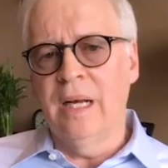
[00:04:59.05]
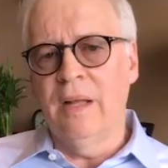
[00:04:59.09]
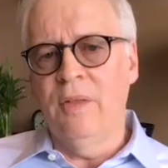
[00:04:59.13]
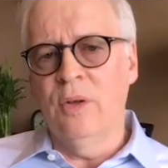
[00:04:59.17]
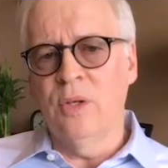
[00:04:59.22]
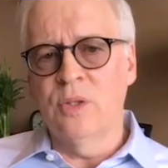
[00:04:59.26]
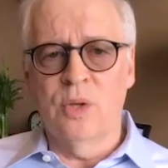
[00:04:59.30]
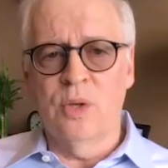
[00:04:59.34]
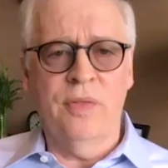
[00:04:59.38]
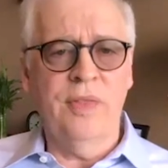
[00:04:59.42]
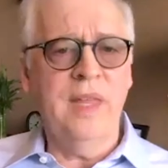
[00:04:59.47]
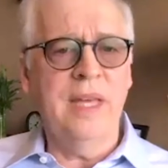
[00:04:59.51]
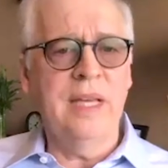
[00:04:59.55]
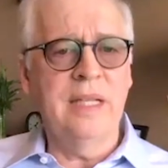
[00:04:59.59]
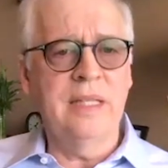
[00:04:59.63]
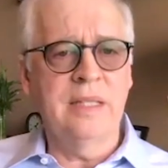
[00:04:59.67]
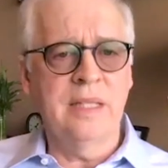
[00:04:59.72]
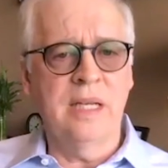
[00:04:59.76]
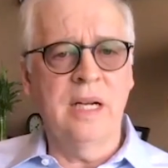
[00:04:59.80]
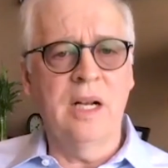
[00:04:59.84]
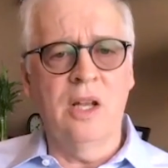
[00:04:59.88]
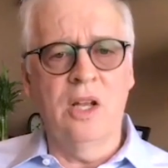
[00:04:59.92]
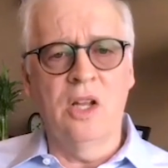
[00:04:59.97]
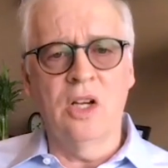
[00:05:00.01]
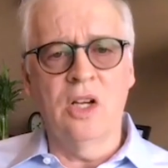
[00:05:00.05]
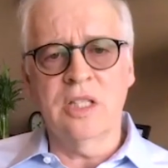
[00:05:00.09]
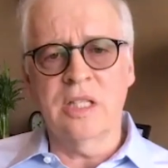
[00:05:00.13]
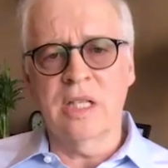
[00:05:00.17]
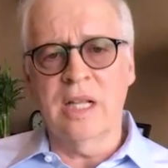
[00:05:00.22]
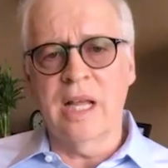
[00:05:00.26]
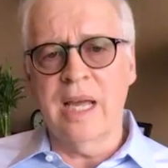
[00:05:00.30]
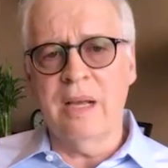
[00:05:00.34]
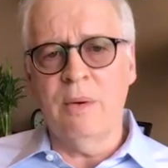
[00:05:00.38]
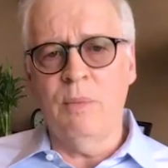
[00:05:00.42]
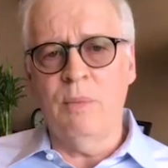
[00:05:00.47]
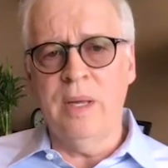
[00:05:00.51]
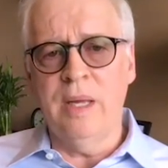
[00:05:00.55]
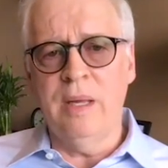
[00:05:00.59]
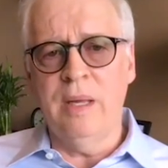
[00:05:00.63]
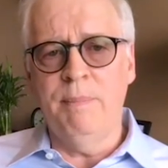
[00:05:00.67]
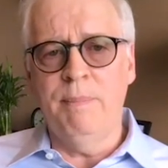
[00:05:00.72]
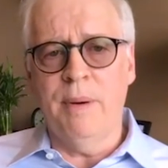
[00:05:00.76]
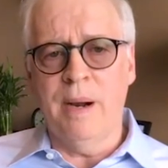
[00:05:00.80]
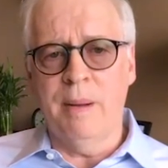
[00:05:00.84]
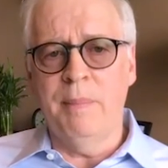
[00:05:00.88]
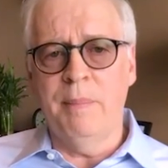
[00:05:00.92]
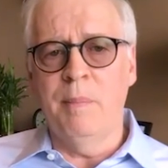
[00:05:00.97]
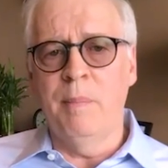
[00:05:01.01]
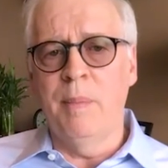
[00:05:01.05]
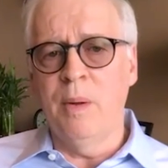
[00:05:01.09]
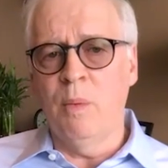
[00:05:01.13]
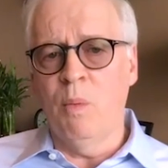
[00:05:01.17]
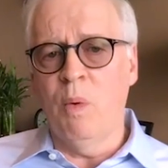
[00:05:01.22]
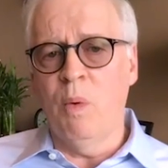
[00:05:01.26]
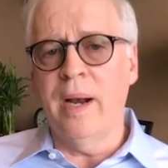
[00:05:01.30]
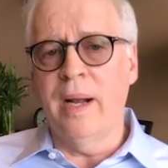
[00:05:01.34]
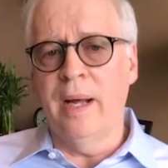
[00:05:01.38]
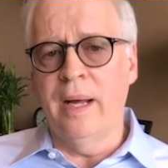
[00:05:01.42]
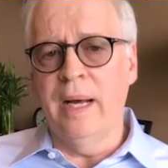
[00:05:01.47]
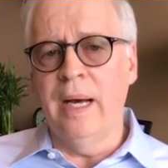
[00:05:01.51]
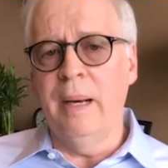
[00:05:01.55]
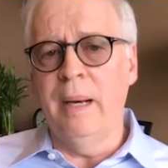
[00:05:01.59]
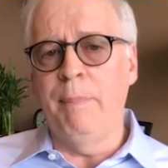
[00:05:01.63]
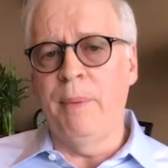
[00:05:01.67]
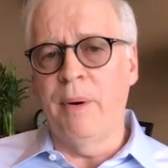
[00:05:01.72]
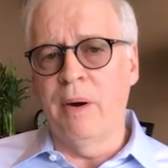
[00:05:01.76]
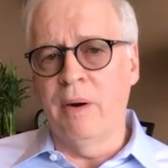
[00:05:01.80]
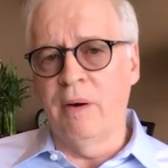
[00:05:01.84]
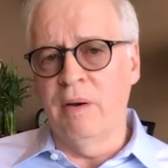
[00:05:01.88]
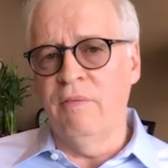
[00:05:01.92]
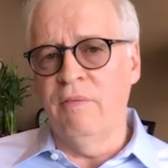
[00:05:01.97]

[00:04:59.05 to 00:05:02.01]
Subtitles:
Those are things that it looks like we probably want to up our